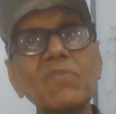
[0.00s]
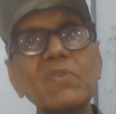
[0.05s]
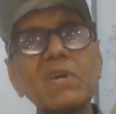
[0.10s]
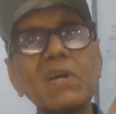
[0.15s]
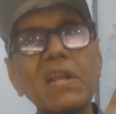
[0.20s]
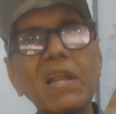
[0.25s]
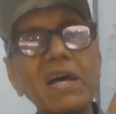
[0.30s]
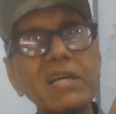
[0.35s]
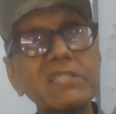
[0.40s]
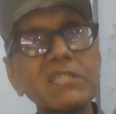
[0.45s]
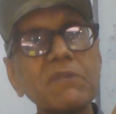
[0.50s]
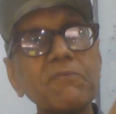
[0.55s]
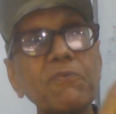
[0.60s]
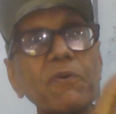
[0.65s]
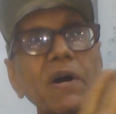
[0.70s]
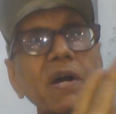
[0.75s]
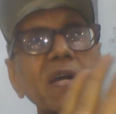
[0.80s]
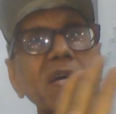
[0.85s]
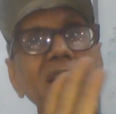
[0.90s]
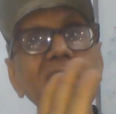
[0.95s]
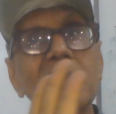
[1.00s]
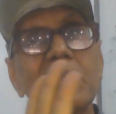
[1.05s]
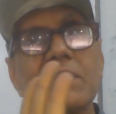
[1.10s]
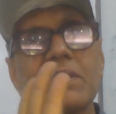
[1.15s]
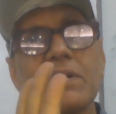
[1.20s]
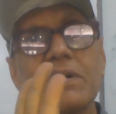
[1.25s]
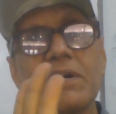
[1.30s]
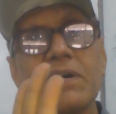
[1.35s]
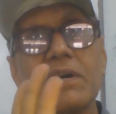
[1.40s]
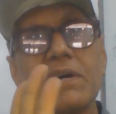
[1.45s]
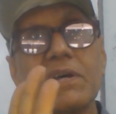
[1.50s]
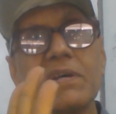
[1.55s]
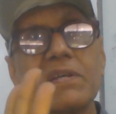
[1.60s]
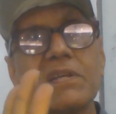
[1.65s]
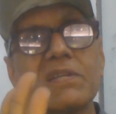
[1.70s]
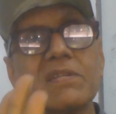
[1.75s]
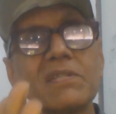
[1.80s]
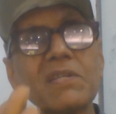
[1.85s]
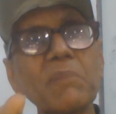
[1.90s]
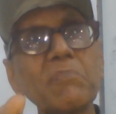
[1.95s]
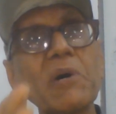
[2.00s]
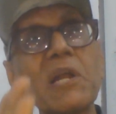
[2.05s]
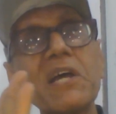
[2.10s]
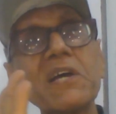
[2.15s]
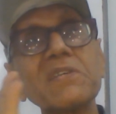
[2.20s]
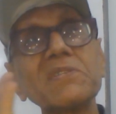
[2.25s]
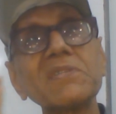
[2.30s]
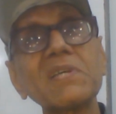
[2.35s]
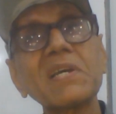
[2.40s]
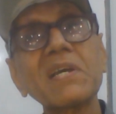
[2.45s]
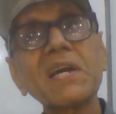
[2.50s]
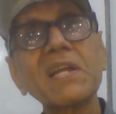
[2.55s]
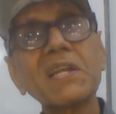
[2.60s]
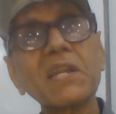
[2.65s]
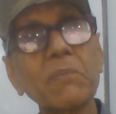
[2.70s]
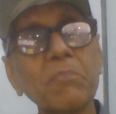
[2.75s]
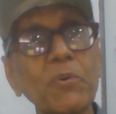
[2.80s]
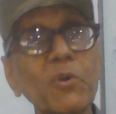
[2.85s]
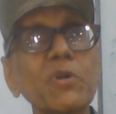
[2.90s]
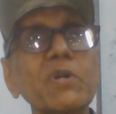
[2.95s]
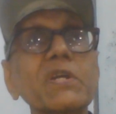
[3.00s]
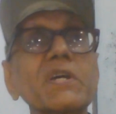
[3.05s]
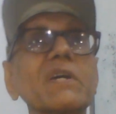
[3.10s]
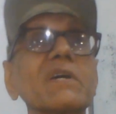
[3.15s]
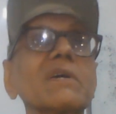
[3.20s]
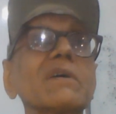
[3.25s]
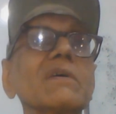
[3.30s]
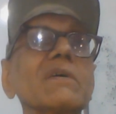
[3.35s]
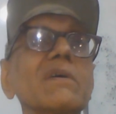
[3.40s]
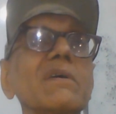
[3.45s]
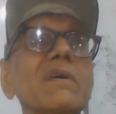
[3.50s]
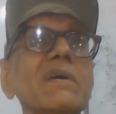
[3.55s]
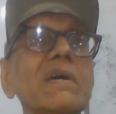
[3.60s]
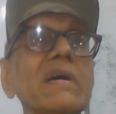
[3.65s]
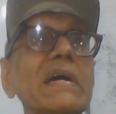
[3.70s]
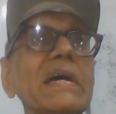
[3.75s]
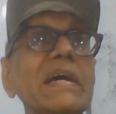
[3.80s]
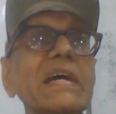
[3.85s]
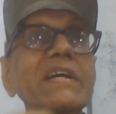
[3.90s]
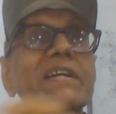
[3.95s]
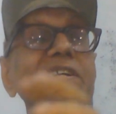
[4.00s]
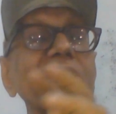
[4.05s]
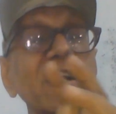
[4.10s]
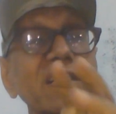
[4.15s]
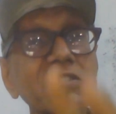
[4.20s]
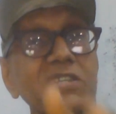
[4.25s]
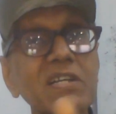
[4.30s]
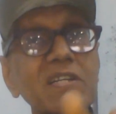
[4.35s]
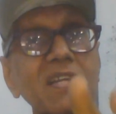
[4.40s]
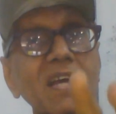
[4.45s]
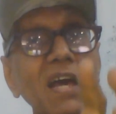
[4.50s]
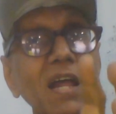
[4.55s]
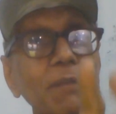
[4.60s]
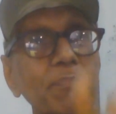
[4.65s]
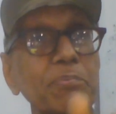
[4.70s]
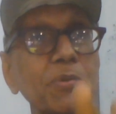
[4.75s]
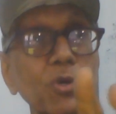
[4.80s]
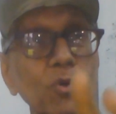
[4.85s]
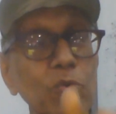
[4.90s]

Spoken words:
classifying, summarizing and reporting. It doesn't help you